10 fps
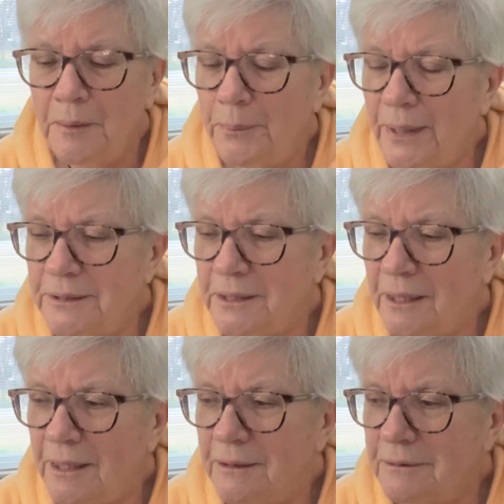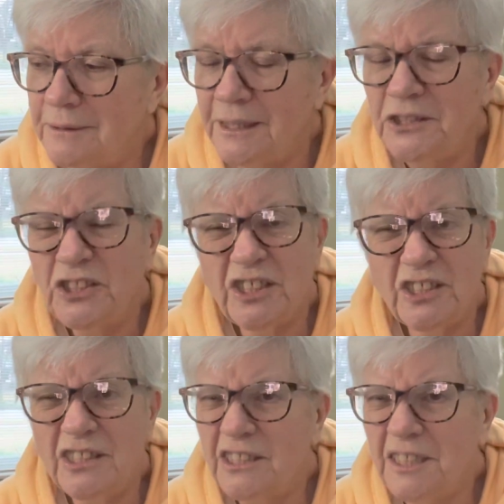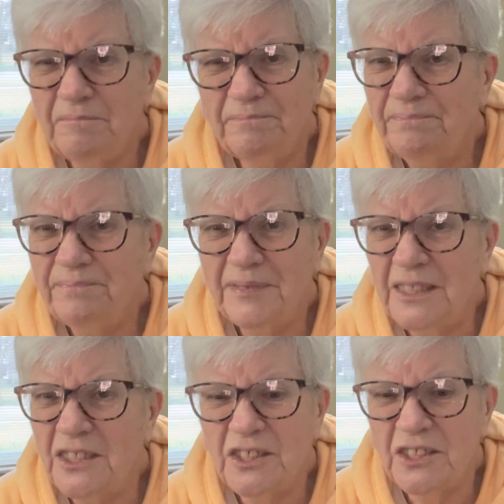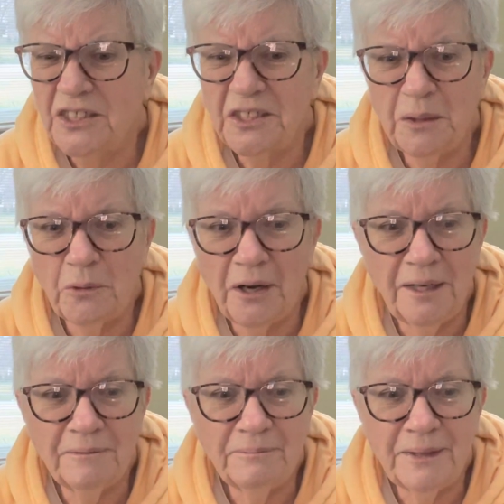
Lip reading: But it just doesn't seem right.